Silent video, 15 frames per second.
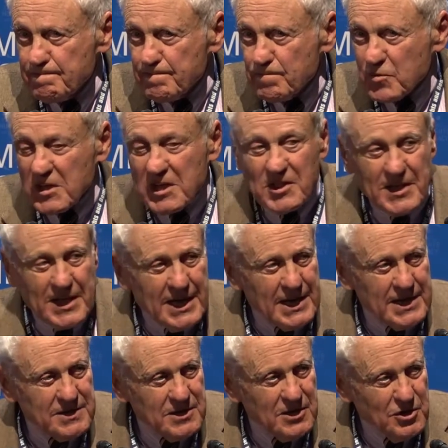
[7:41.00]
In the
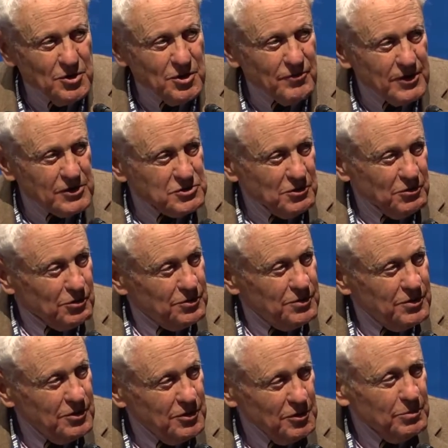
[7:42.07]
end, universal
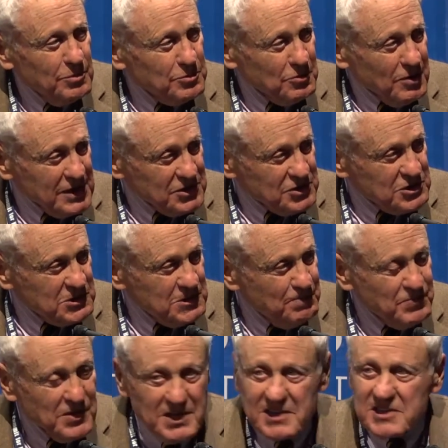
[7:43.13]
human rights
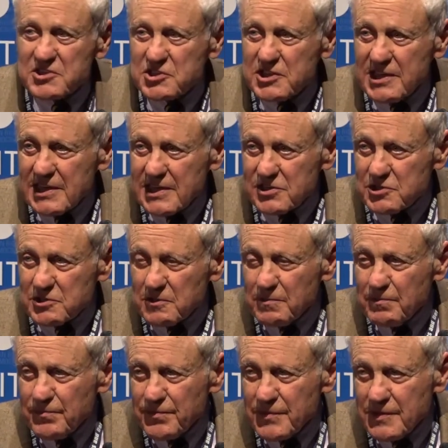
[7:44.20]
is the answer.
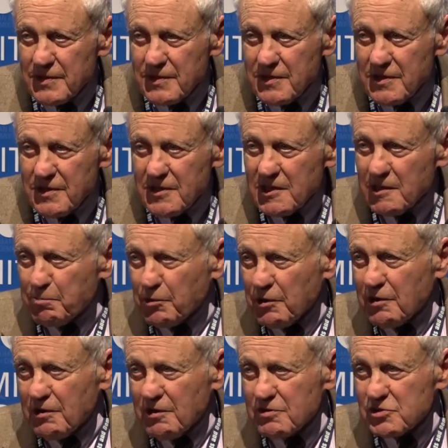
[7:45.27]
It
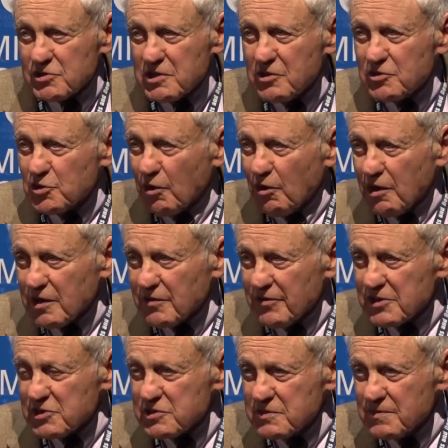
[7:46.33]
belongs to all of
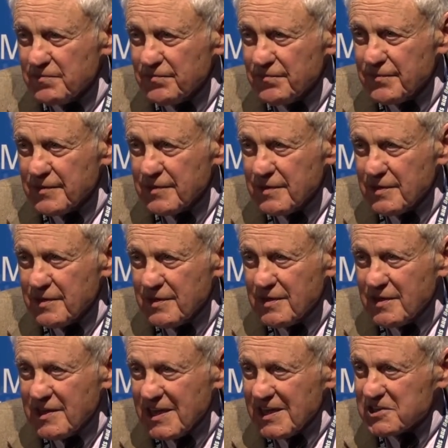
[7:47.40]
us.
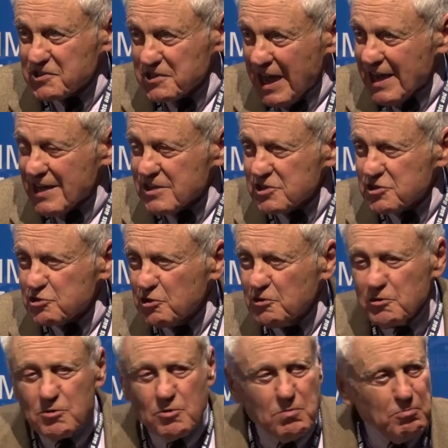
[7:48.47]
It has
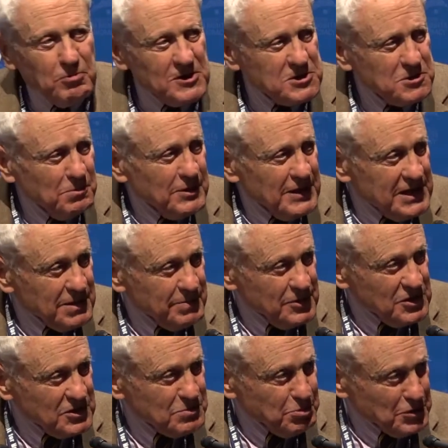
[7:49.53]
two principal
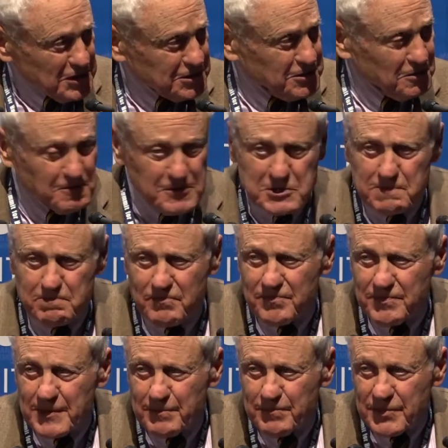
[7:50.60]
enemies: particularism,
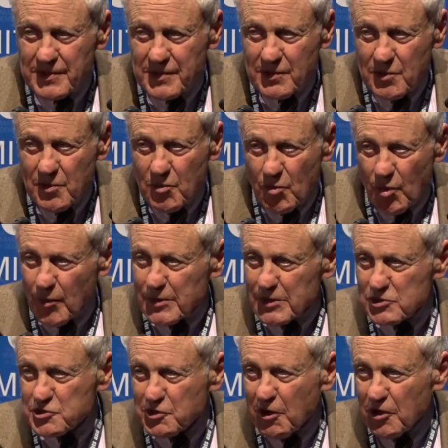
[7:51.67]
where we
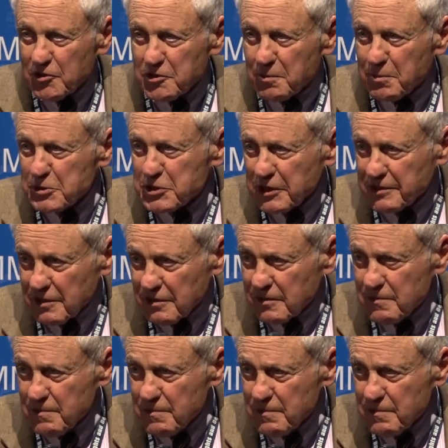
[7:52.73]
exalt the particular,